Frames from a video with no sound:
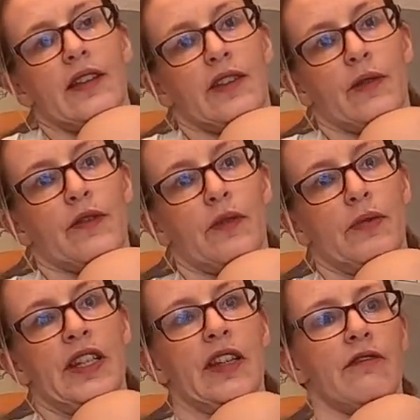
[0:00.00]
So I've got
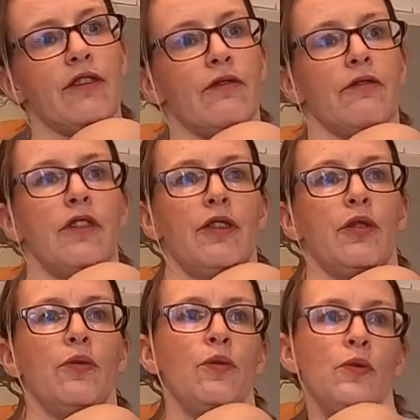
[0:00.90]
material
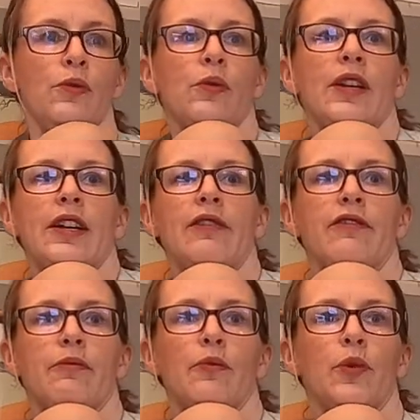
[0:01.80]
going all the way
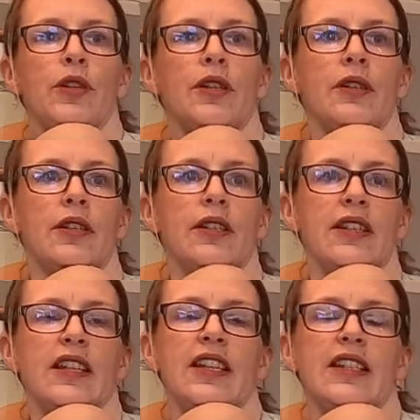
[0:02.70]
from
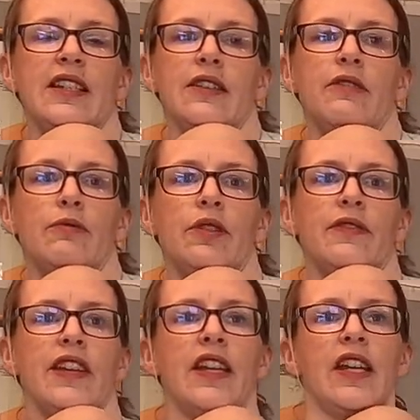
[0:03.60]
the inside of one
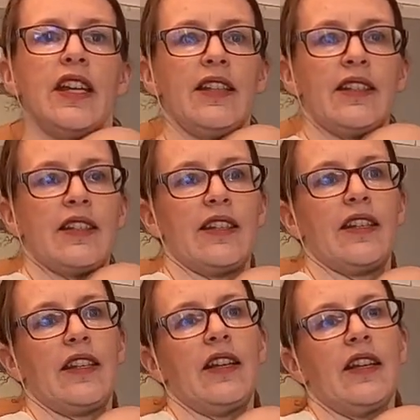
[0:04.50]
of their knees to
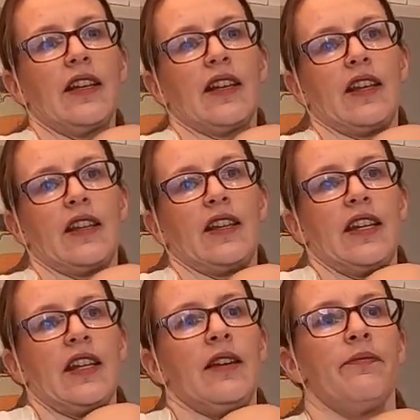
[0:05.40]
the other
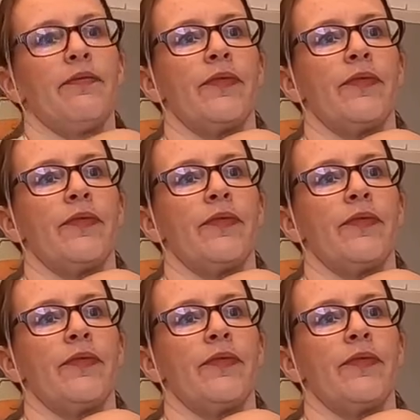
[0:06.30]
knee,